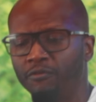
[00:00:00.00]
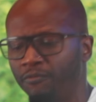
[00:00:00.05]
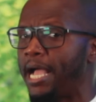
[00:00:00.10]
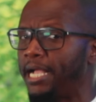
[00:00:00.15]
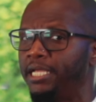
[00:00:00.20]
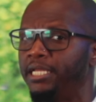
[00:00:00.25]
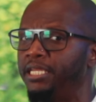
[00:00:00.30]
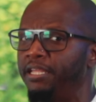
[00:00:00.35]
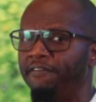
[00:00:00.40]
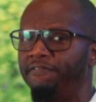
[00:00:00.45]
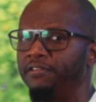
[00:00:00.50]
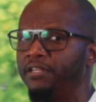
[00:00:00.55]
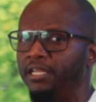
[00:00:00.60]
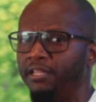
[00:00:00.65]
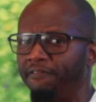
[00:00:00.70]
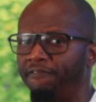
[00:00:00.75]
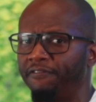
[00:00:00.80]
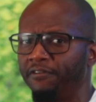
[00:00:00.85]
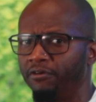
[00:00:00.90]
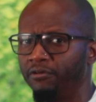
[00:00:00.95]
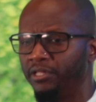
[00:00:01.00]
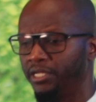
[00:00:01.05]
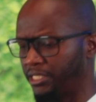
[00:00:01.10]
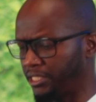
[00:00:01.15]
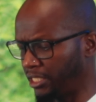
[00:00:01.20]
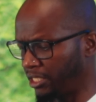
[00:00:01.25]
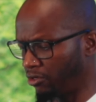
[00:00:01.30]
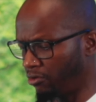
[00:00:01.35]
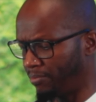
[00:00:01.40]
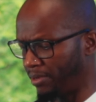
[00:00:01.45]
I can definitely feel this a
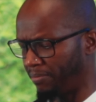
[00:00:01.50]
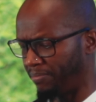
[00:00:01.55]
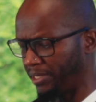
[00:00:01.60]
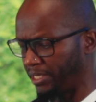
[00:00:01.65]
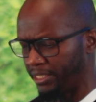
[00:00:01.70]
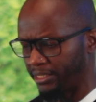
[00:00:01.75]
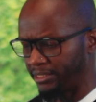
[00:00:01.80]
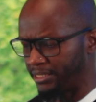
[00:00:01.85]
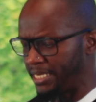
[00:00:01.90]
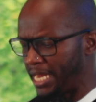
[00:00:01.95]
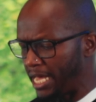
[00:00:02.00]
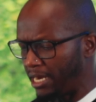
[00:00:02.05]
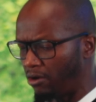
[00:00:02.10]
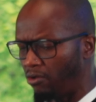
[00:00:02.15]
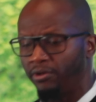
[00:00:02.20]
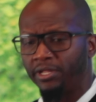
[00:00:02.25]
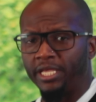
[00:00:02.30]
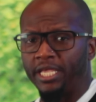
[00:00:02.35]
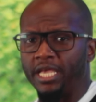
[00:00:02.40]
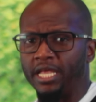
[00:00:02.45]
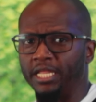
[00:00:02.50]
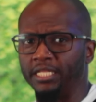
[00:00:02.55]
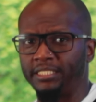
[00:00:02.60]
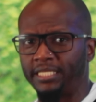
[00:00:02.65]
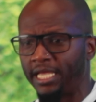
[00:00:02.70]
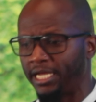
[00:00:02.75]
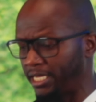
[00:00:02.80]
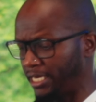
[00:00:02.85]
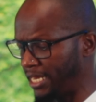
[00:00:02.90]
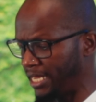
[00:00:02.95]
little bit, because not only can it
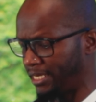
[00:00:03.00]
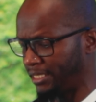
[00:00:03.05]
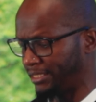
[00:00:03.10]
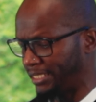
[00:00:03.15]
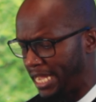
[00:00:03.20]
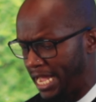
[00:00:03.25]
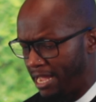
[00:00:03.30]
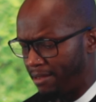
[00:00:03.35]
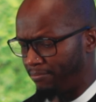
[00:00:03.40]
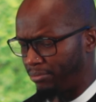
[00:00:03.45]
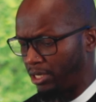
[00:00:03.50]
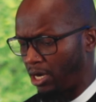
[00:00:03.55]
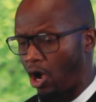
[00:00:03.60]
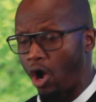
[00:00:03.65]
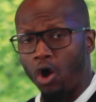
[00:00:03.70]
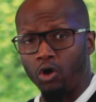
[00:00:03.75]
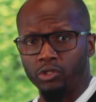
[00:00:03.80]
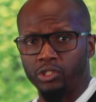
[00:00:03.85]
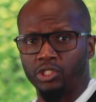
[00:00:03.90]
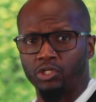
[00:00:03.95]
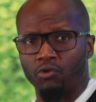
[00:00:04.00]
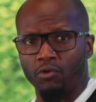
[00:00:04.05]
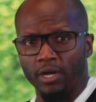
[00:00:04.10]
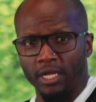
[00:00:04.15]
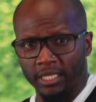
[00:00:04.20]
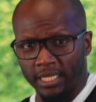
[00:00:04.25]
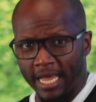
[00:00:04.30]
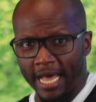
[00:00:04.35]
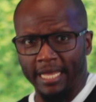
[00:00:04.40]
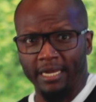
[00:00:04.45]
take a lot of time, but also a
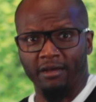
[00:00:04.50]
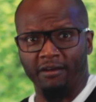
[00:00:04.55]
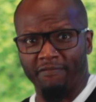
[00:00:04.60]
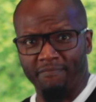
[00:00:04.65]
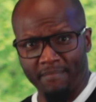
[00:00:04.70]
lot of